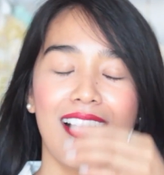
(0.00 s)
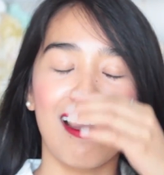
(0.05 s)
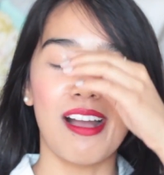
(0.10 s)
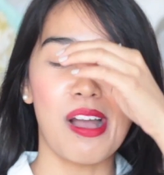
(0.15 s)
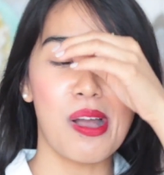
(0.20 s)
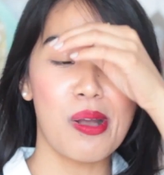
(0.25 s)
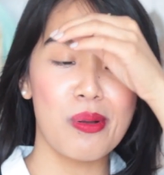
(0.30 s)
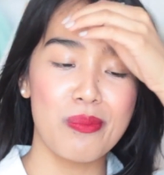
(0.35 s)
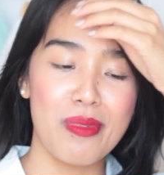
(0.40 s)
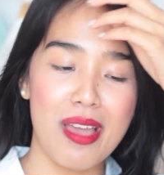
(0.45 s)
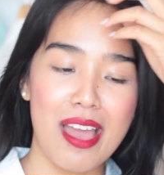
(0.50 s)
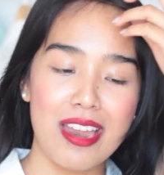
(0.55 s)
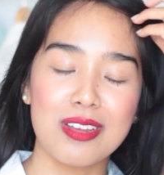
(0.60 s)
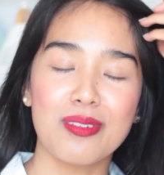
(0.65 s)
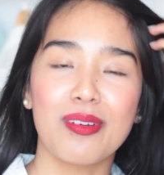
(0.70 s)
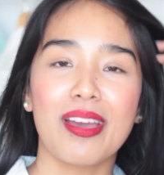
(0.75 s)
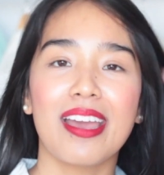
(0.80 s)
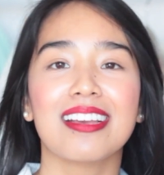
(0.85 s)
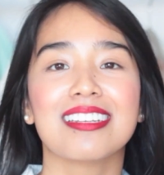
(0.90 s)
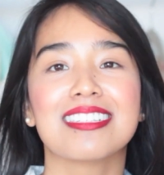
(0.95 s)
Um,
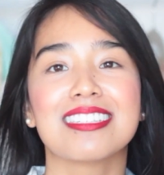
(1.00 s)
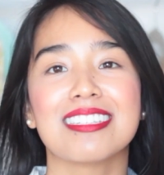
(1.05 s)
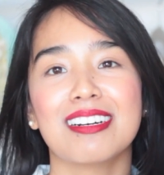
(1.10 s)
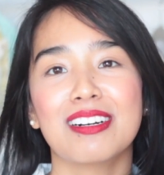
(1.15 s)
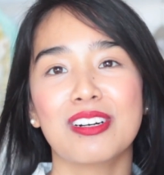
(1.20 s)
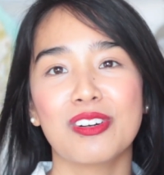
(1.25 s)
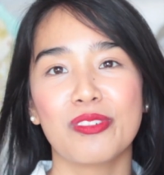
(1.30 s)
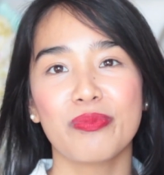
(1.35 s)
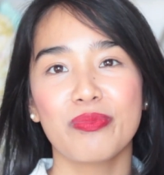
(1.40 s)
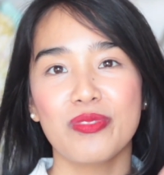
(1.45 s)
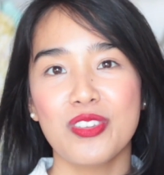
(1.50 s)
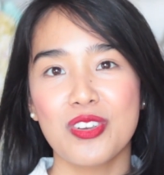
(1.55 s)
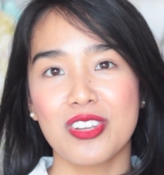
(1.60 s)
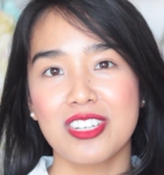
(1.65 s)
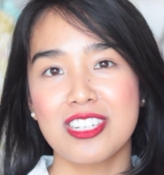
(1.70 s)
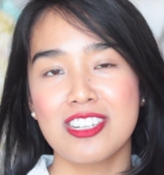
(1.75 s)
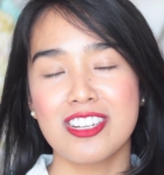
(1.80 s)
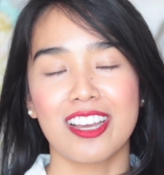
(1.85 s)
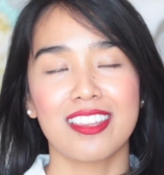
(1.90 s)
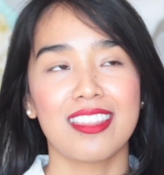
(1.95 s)
anyway, so you
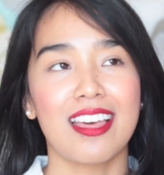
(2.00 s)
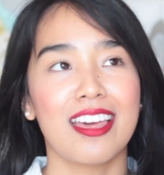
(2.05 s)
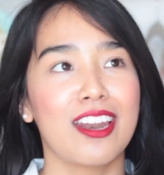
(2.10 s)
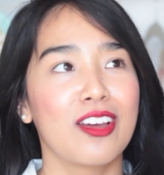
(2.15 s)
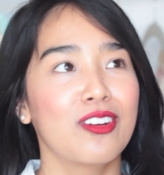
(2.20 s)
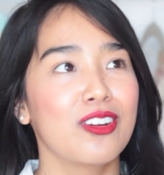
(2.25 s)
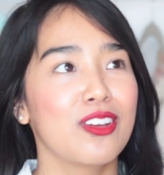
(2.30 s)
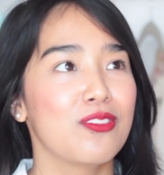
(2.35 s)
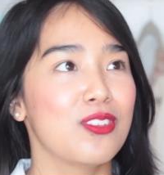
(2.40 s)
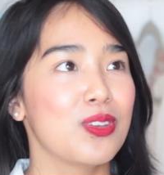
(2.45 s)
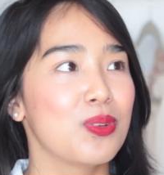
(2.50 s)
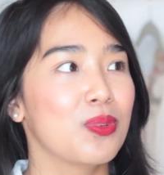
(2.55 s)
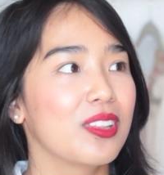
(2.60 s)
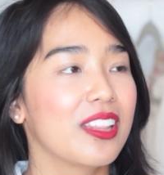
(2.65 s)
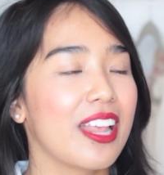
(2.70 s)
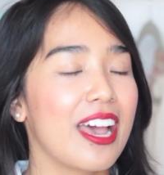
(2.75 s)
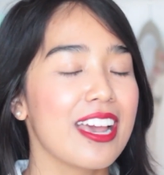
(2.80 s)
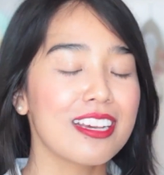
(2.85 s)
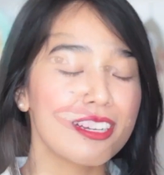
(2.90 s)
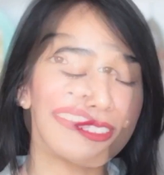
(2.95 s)
can check that out if you
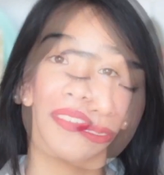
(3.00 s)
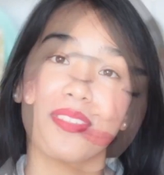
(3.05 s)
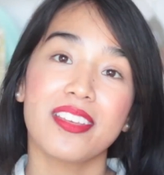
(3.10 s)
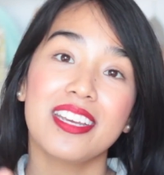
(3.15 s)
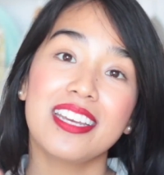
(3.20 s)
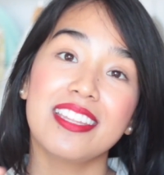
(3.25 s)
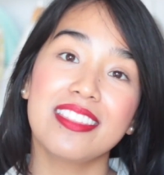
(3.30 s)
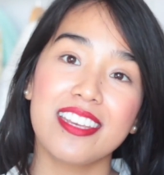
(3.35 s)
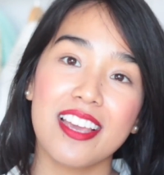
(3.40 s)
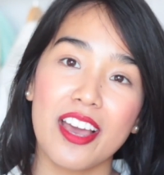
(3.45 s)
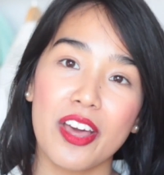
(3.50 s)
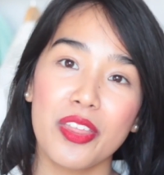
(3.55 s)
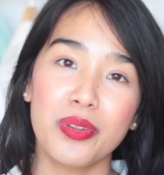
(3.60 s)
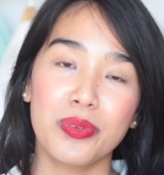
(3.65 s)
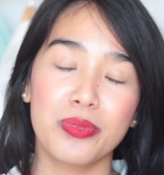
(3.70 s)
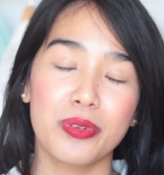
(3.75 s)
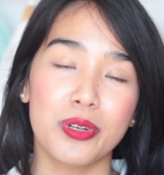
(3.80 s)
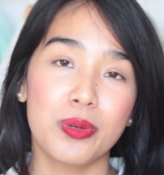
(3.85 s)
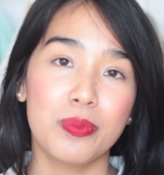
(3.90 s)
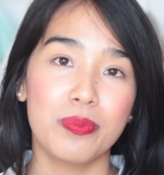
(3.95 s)
would like. So the, in the
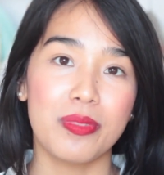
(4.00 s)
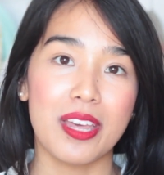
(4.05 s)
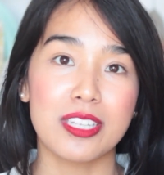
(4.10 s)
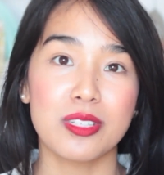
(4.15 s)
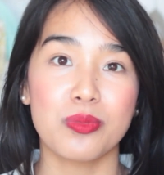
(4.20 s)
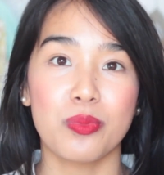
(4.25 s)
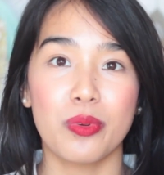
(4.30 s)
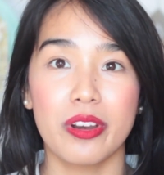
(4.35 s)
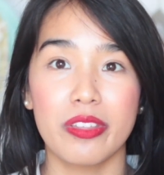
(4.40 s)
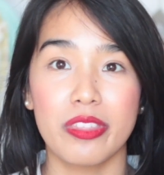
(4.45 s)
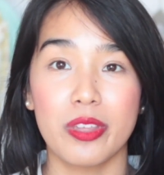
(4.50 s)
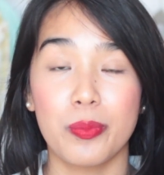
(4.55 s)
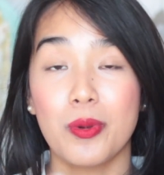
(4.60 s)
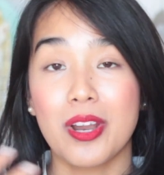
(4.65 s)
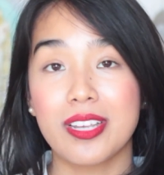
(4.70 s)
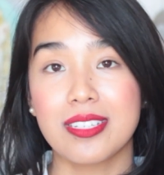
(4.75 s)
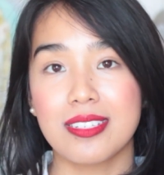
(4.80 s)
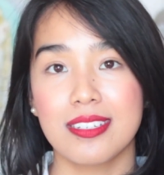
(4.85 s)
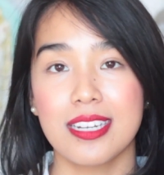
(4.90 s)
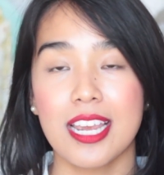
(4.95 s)
other room, that's where the
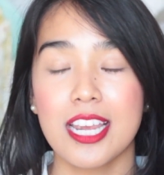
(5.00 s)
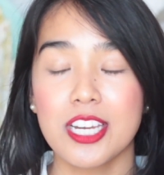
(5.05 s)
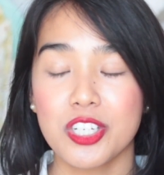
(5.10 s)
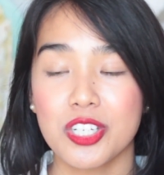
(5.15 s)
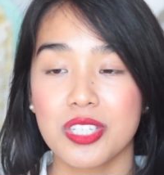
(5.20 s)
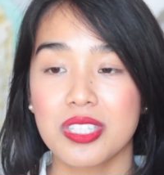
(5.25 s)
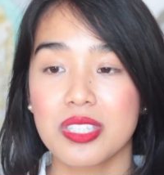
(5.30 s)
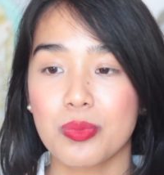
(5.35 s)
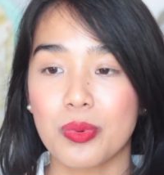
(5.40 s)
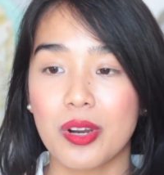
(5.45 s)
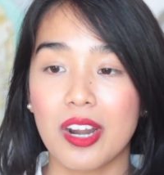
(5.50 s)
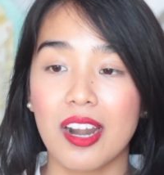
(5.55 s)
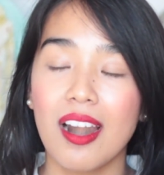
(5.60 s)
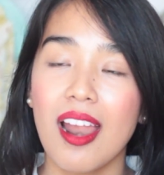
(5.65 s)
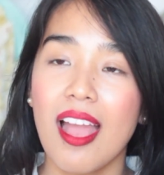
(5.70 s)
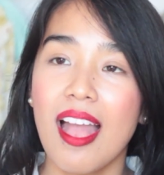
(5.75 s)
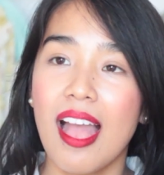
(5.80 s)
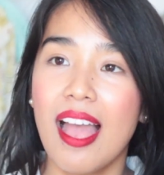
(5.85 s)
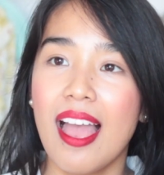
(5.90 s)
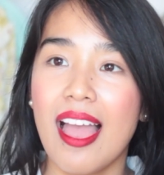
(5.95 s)
presentations were,
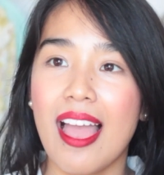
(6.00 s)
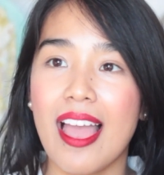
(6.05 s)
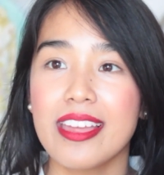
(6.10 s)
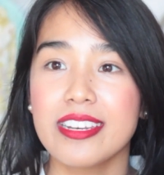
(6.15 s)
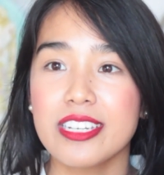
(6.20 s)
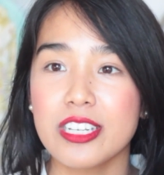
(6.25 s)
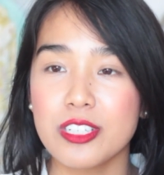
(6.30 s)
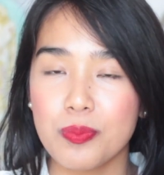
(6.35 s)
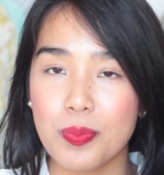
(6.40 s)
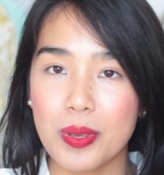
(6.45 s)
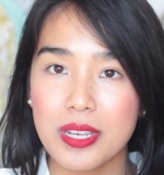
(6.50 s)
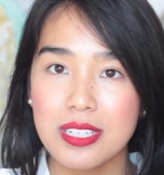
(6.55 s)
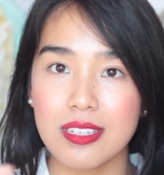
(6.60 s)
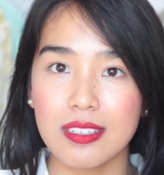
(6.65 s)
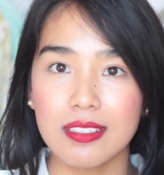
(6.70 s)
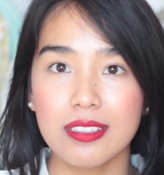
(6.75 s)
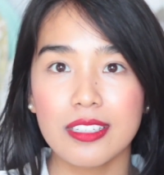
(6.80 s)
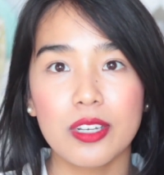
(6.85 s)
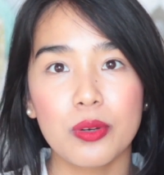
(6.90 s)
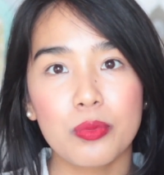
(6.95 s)
and it's
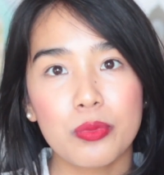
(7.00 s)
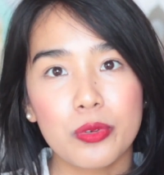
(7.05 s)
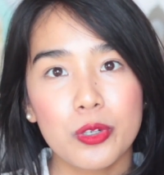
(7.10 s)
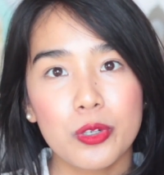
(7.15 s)
basically a